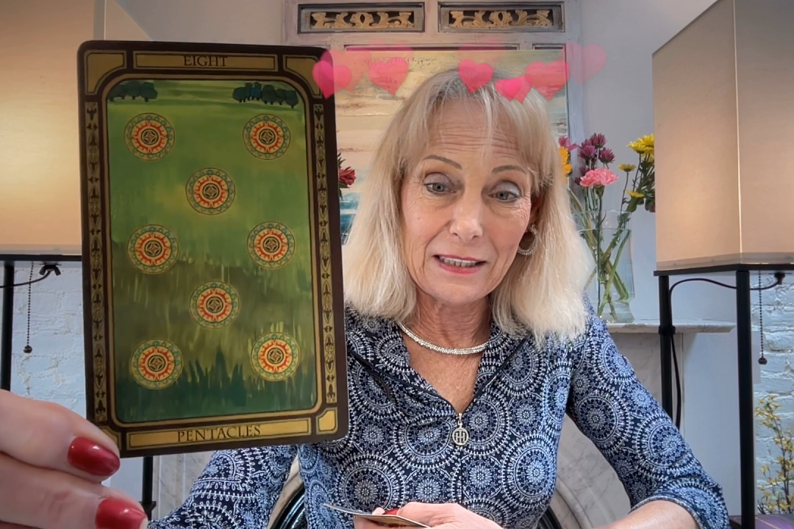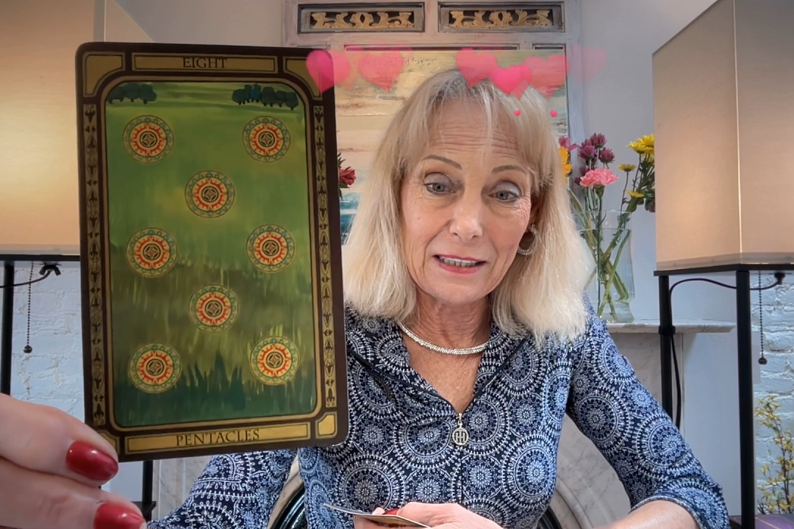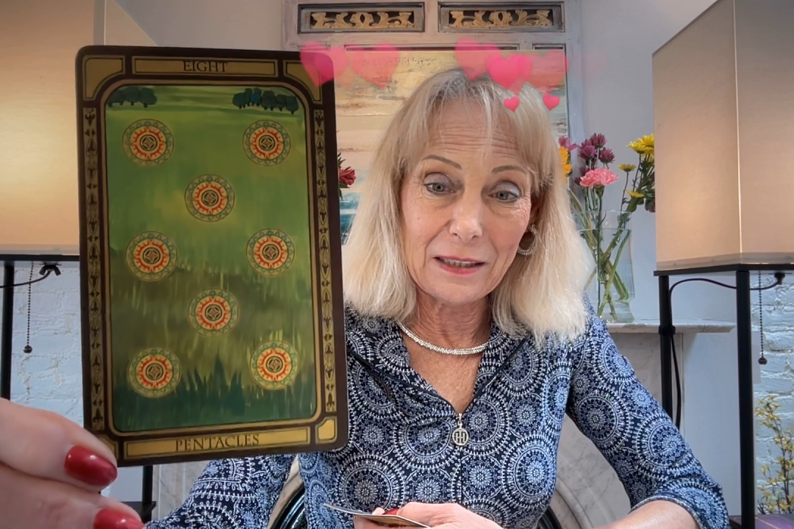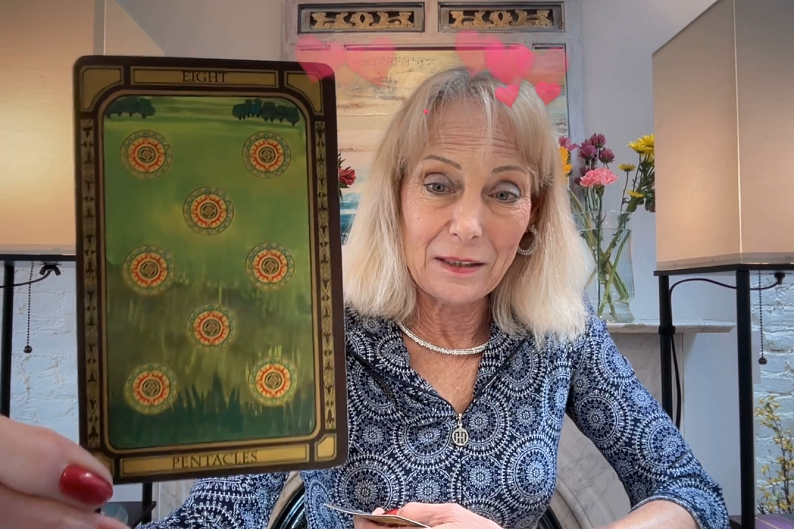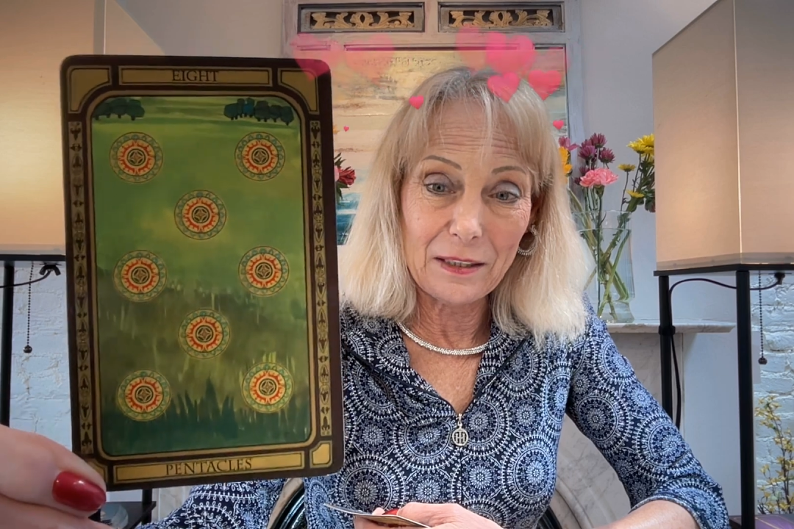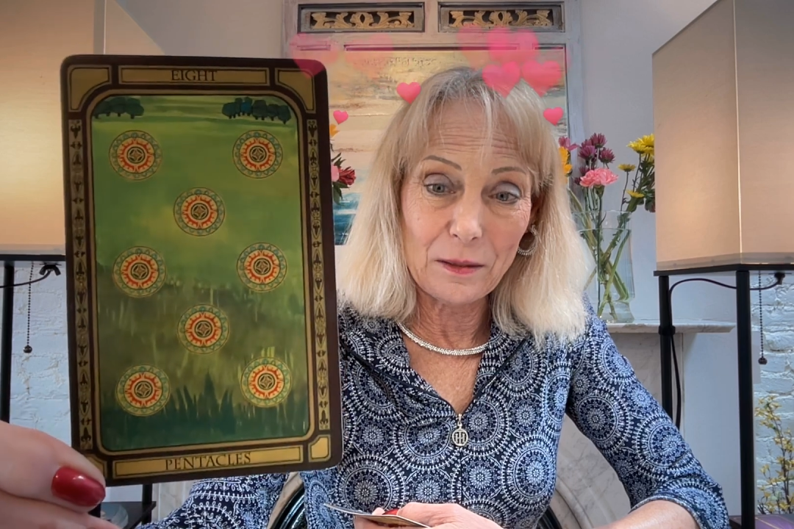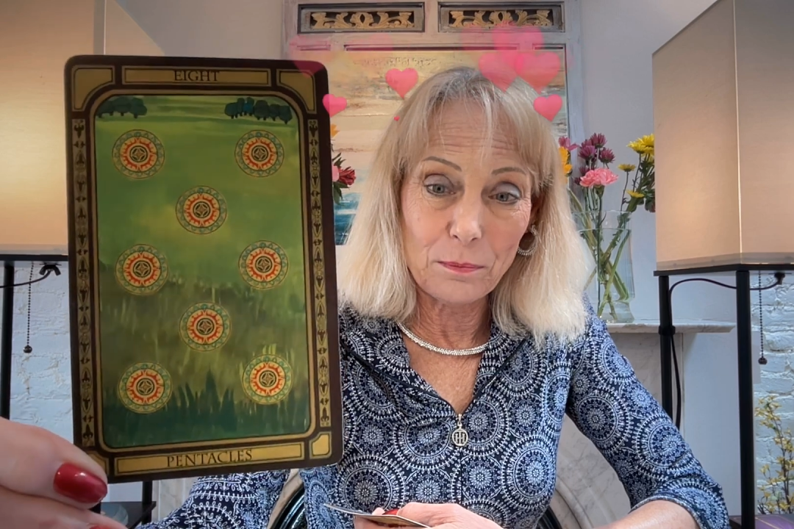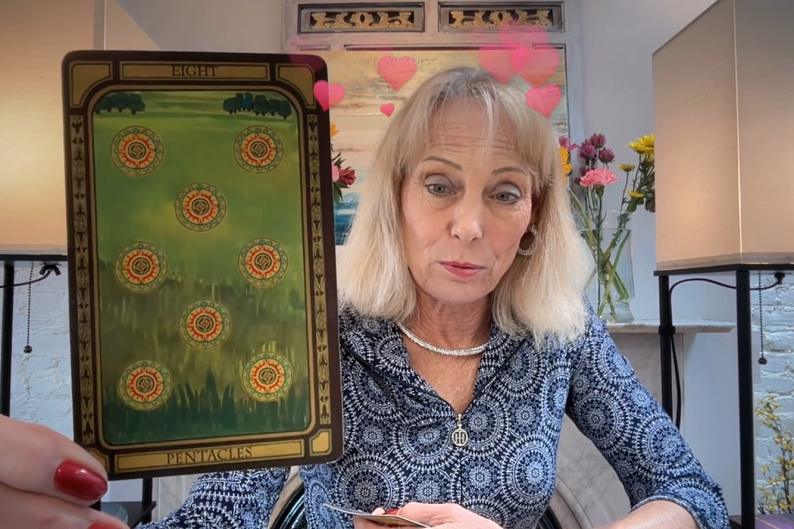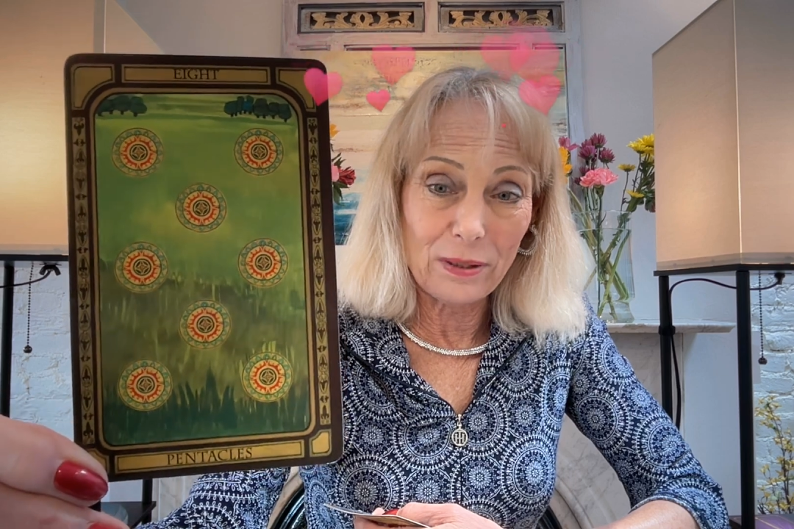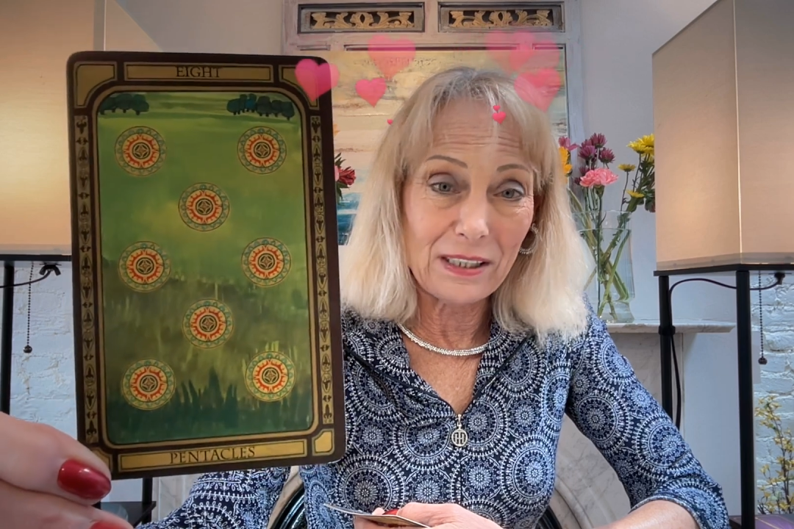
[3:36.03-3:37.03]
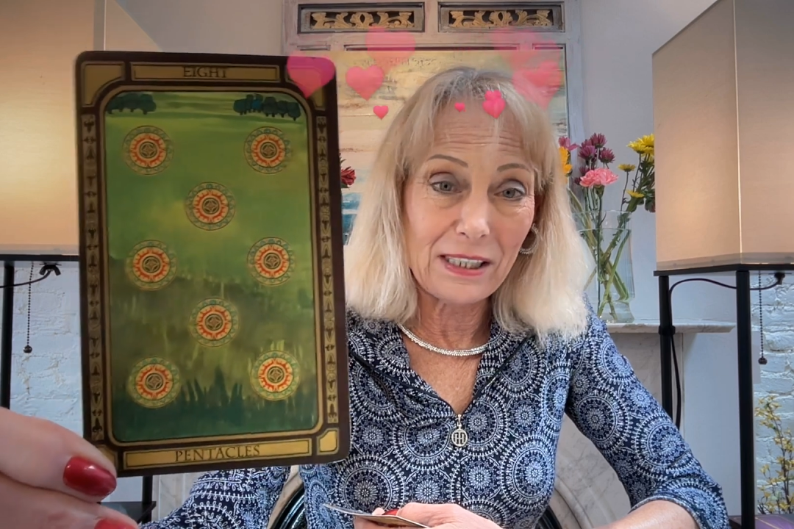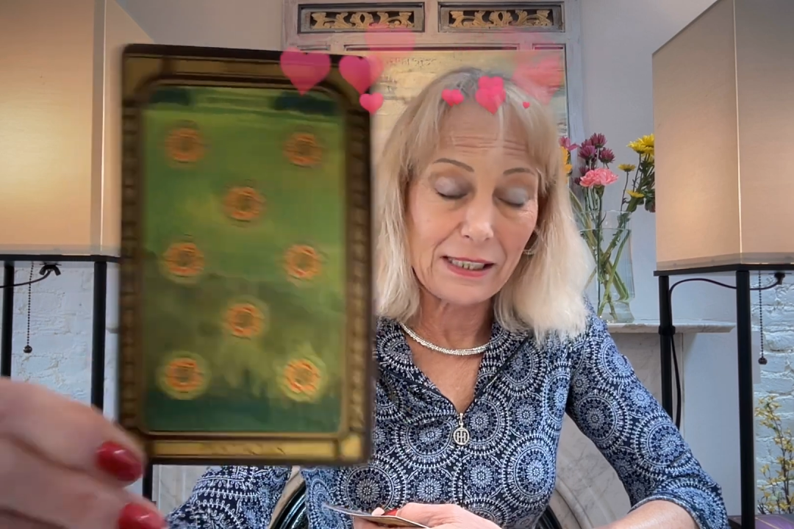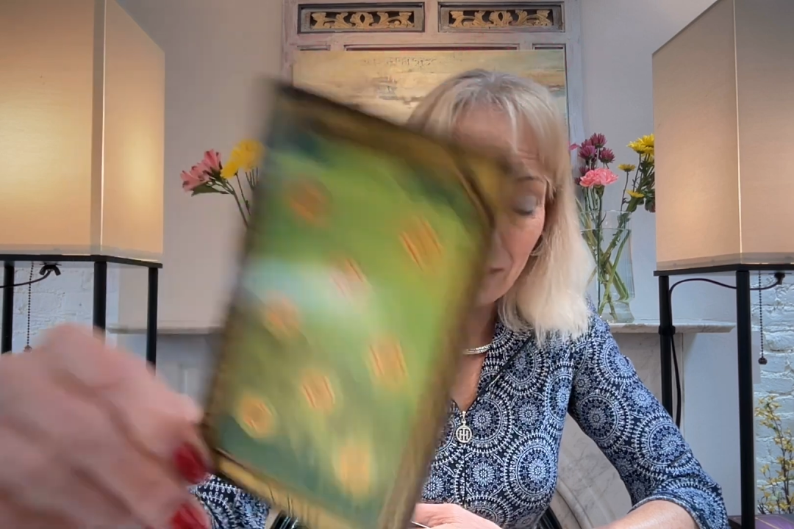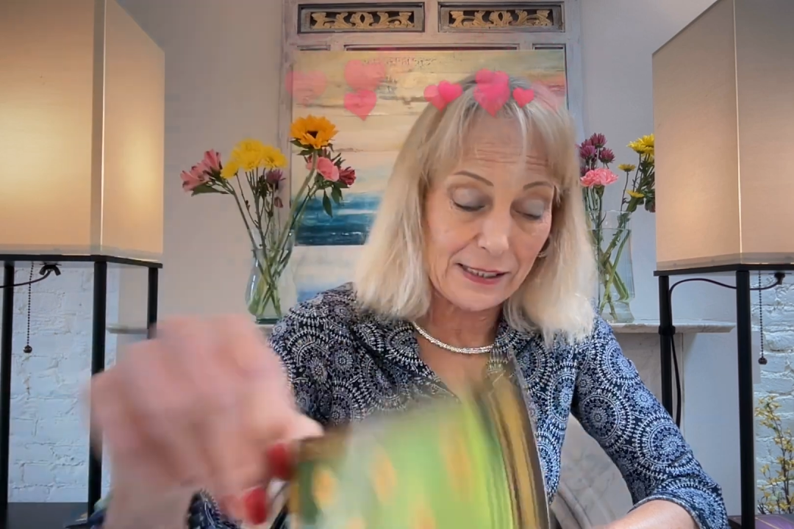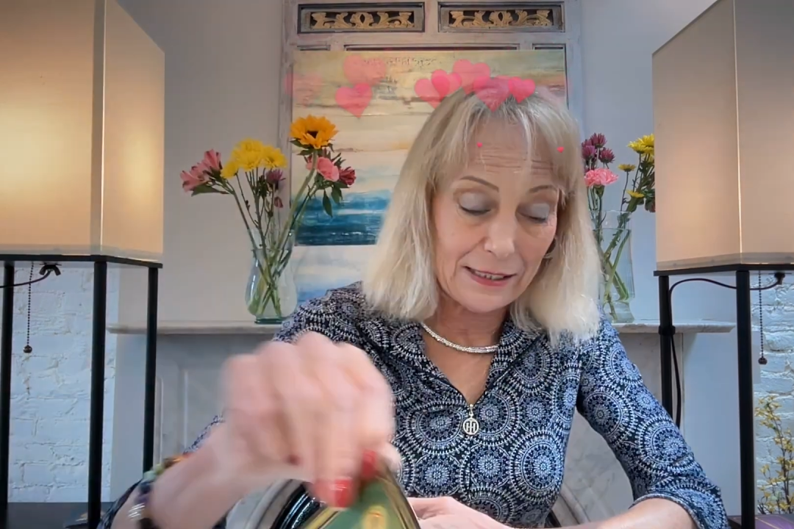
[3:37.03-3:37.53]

an apprentice